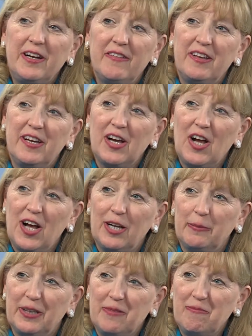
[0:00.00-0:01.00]
of the
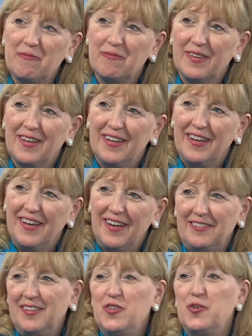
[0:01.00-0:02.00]
economy,
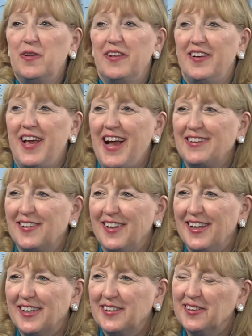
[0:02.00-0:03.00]
since you're the yeah. tax
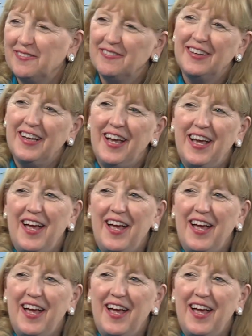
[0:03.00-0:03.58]
collector, uh -huh.